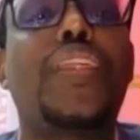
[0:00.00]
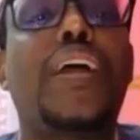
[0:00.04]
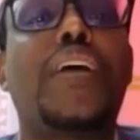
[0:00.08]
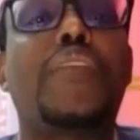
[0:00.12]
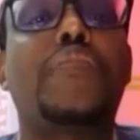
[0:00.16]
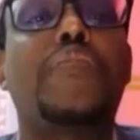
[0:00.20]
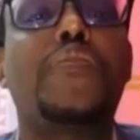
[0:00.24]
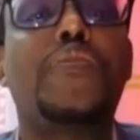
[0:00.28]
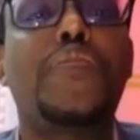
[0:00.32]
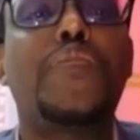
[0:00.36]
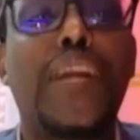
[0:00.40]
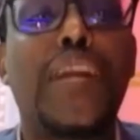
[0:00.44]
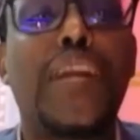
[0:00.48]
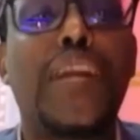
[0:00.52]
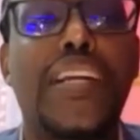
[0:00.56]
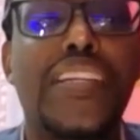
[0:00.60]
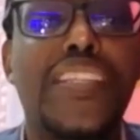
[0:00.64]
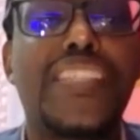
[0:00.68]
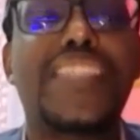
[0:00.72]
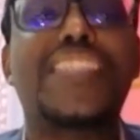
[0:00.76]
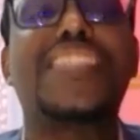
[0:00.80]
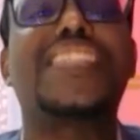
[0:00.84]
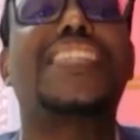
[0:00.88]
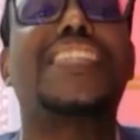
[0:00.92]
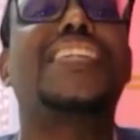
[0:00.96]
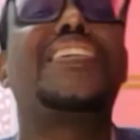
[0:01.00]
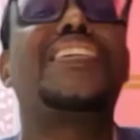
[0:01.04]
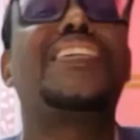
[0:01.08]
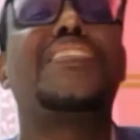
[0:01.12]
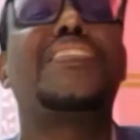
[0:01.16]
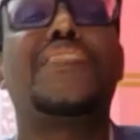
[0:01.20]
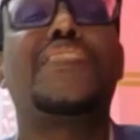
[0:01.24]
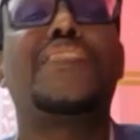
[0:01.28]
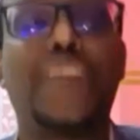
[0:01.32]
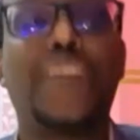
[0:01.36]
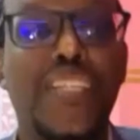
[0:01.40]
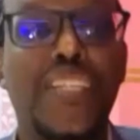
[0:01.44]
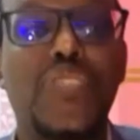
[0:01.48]
are first
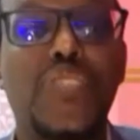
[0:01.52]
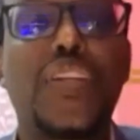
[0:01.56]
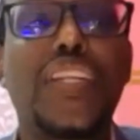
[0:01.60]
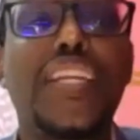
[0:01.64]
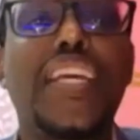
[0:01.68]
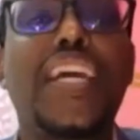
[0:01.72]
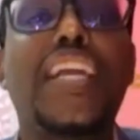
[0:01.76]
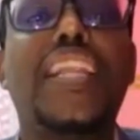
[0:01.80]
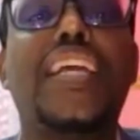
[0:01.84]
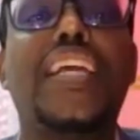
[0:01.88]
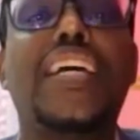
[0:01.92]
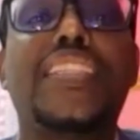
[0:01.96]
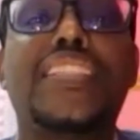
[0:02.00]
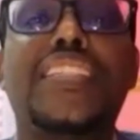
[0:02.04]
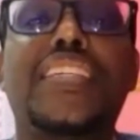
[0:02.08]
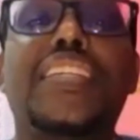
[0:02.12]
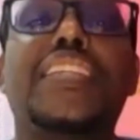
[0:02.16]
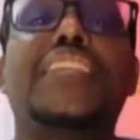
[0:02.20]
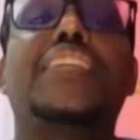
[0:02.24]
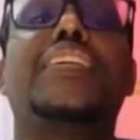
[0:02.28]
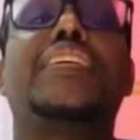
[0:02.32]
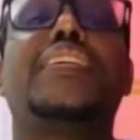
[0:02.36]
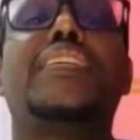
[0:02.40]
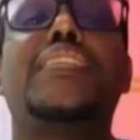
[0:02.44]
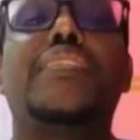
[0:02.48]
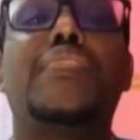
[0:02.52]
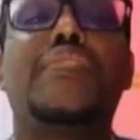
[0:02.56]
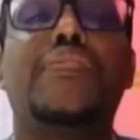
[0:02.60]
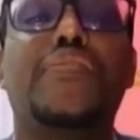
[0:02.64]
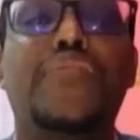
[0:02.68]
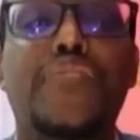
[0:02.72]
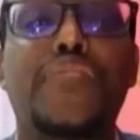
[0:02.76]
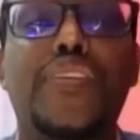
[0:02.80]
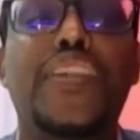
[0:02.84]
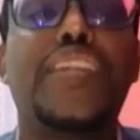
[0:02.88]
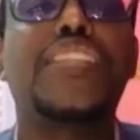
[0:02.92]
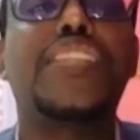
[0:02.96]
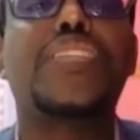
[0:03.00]
one re-elected,
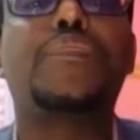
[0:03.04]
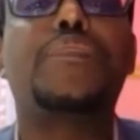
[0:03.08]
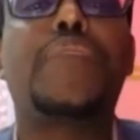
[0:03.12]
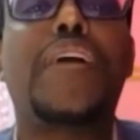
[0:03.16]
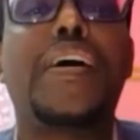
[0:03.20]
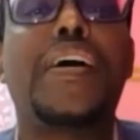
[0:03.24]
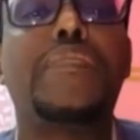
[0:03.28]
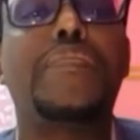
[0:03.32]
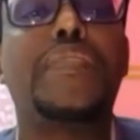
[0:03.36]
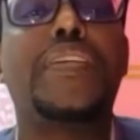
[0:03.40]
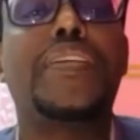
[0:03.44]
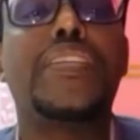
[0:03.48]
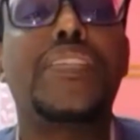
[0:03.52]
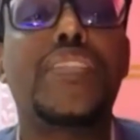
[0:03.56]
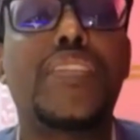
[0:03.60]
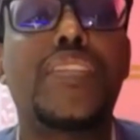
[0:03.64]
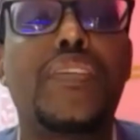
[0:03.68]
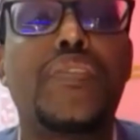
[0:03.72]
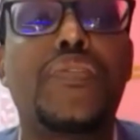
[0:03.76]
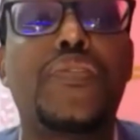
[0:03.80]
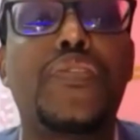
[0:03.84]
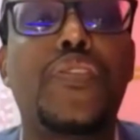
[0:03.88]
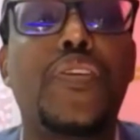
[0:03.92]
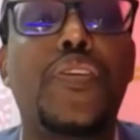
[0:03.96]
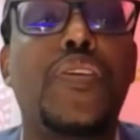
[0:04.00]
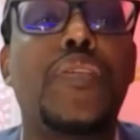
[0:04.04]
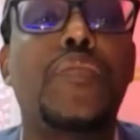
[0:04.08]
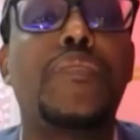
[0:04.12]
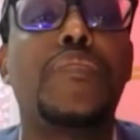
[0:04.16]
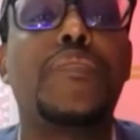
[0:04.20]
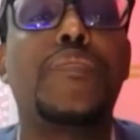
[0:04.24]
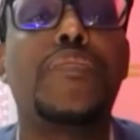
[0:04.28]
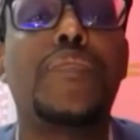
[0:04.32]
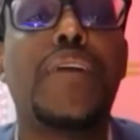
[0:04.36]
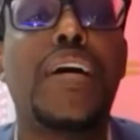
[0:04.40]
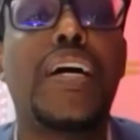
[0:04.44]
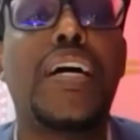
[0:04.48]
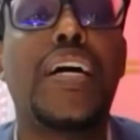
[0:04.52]
first prime minister
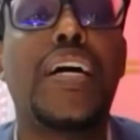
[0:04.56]
from